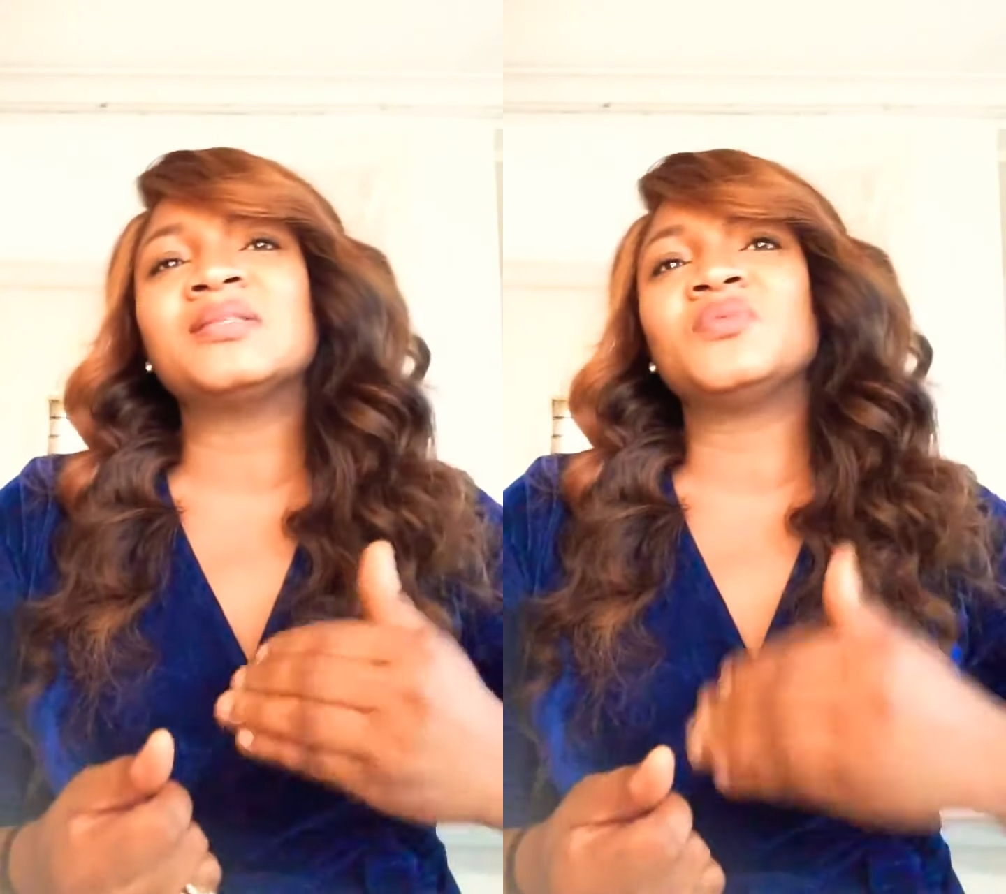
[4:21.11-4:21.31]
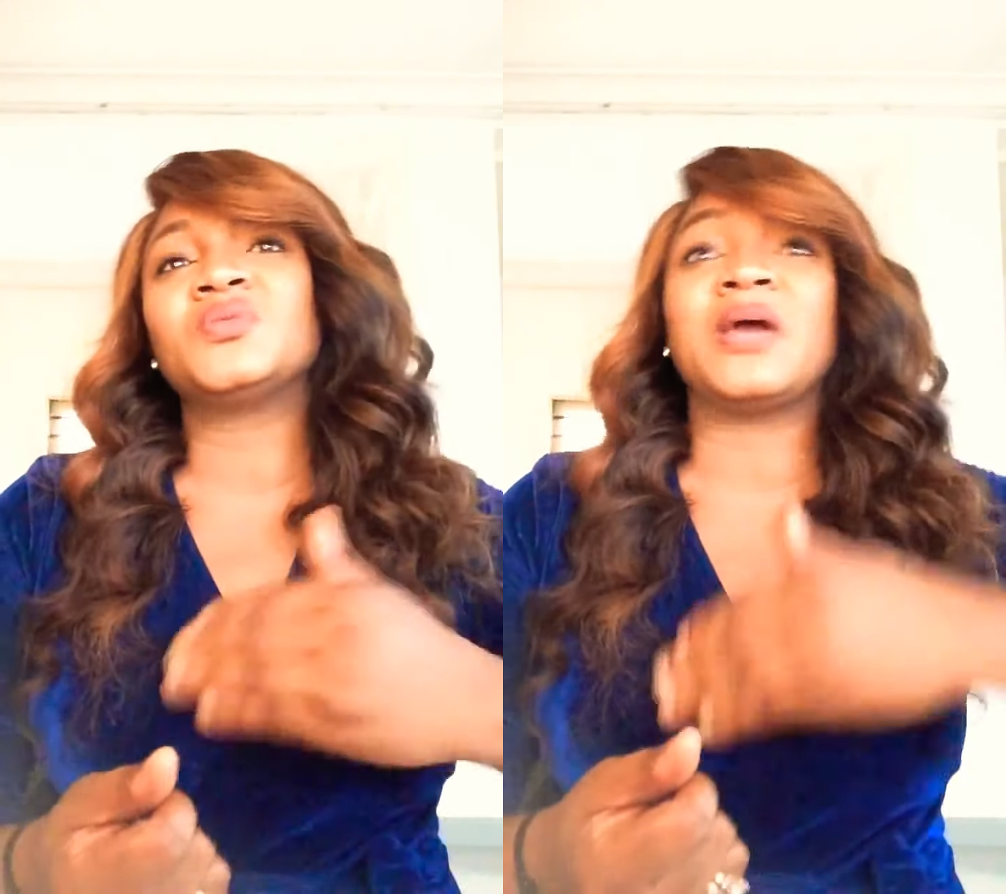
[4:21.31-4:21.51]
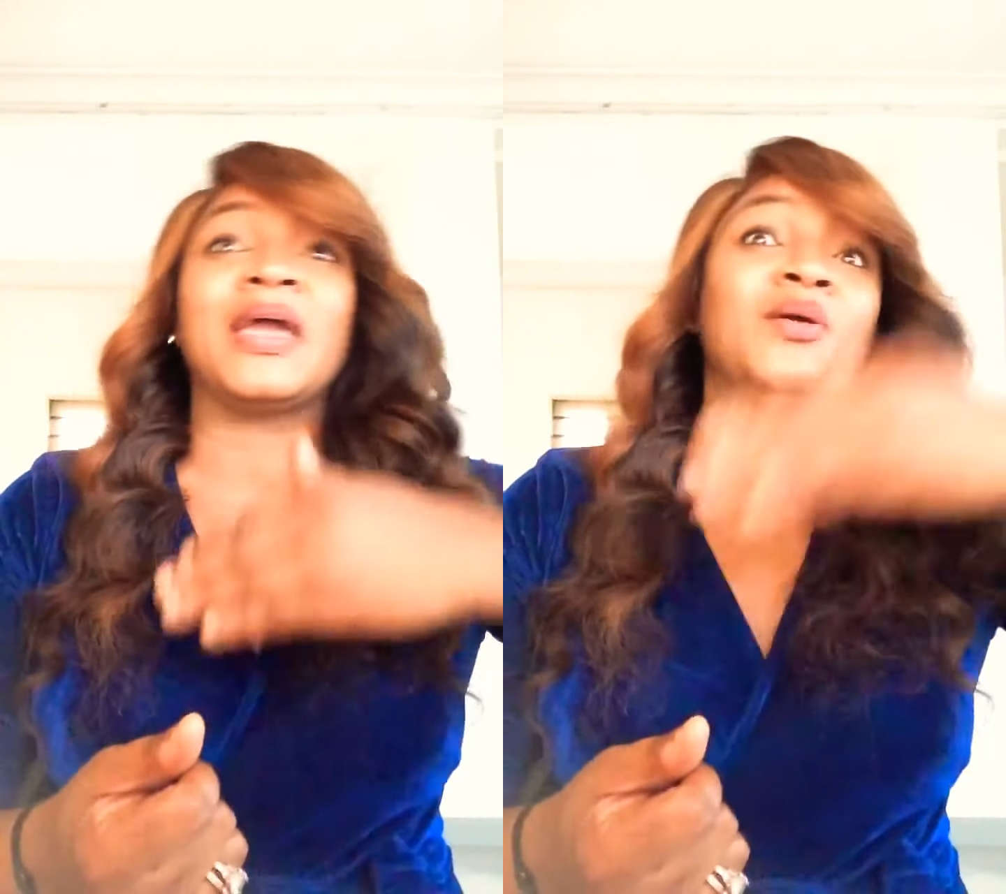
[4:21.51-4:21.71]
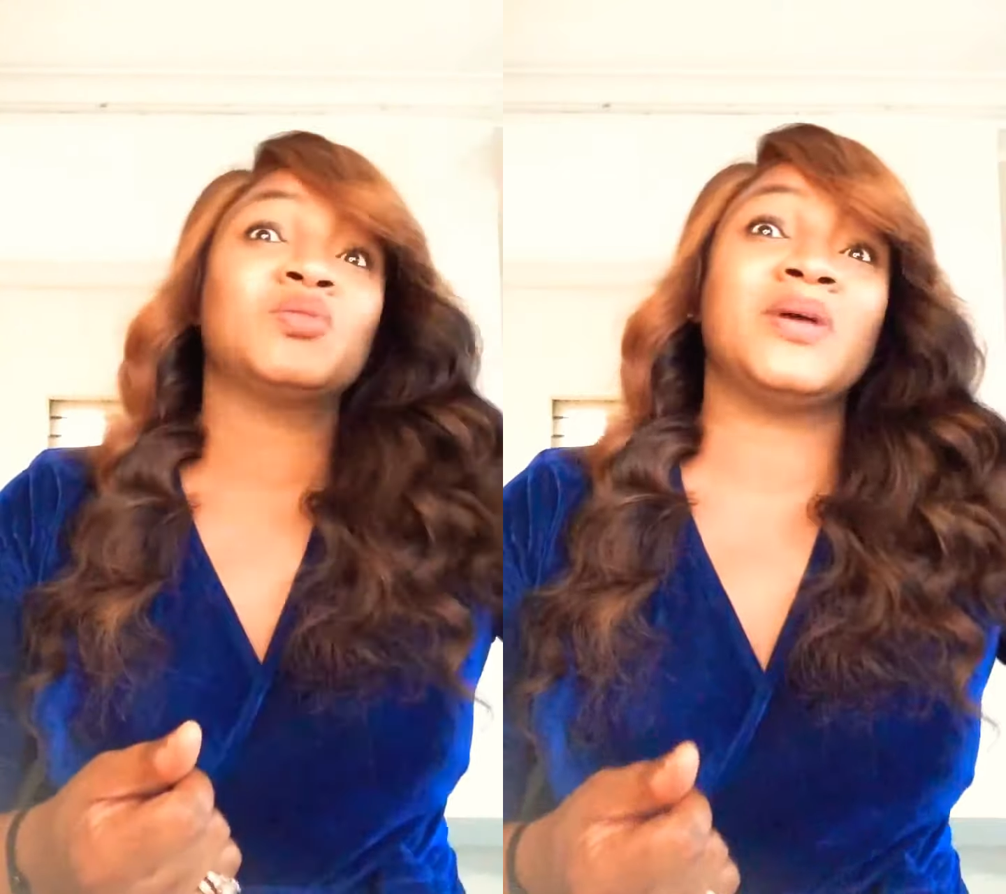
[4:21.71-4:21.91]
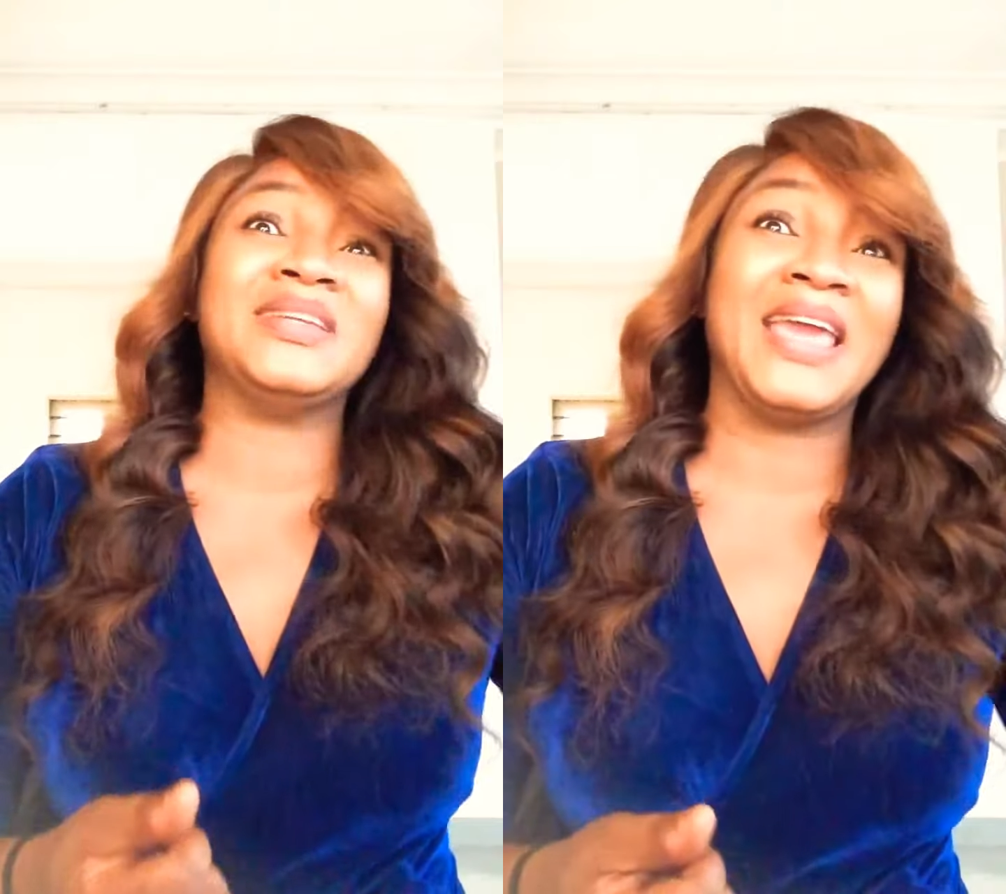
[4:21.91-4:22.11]
which I got
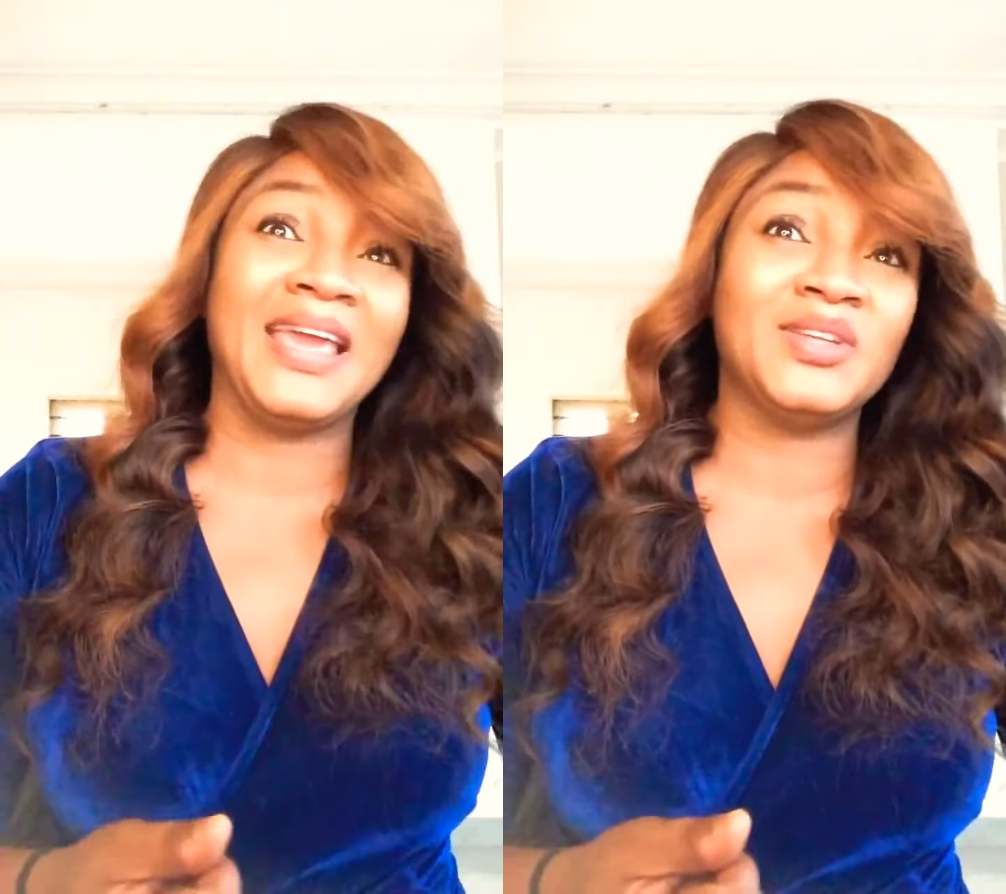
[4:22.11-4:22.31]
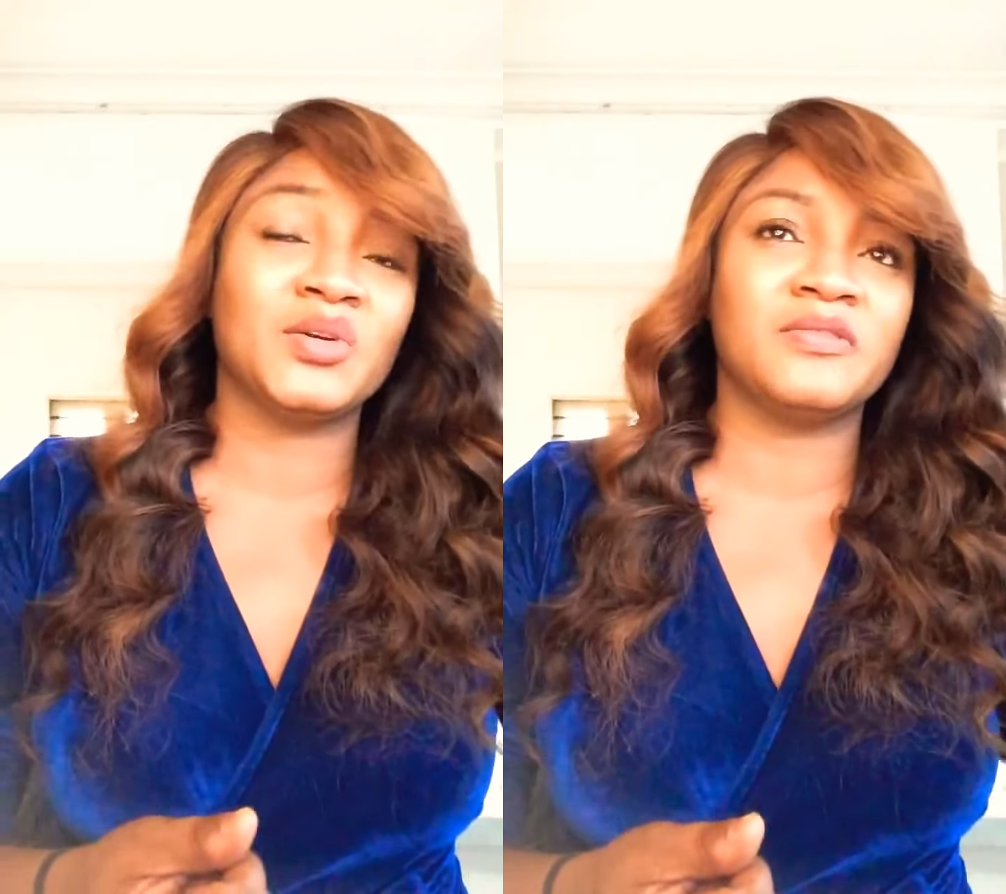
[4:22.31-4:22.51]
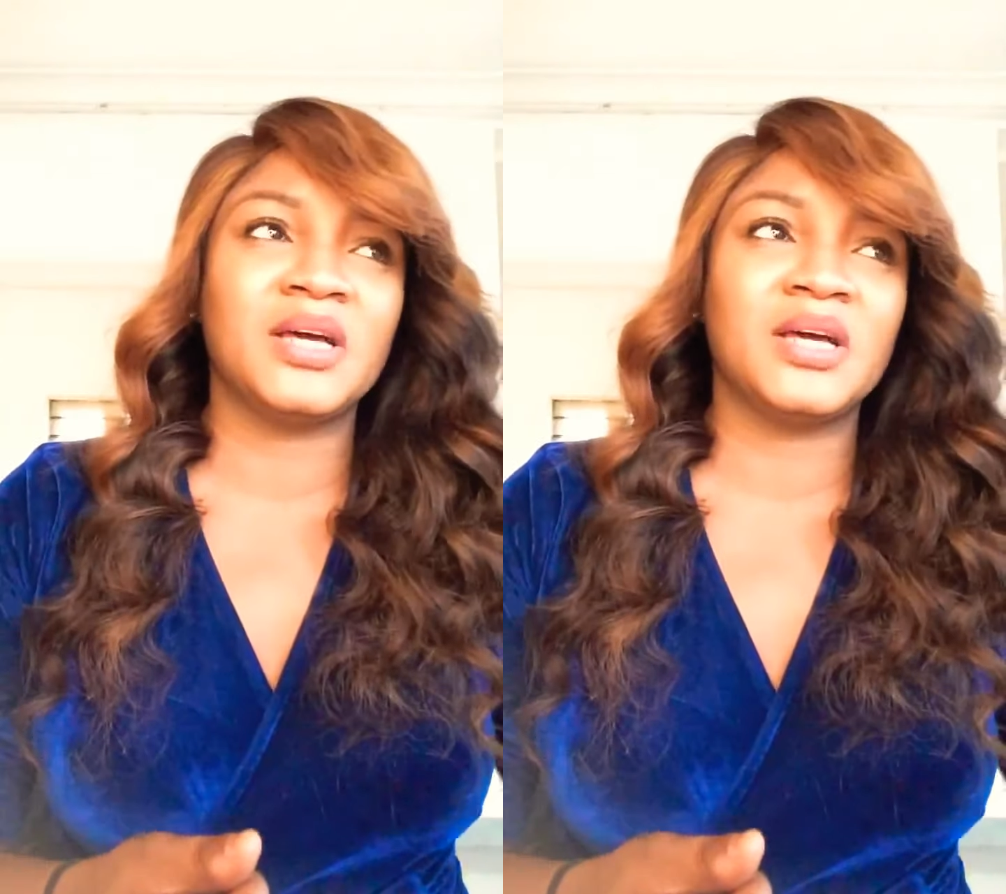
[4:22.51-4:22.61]
to at the end of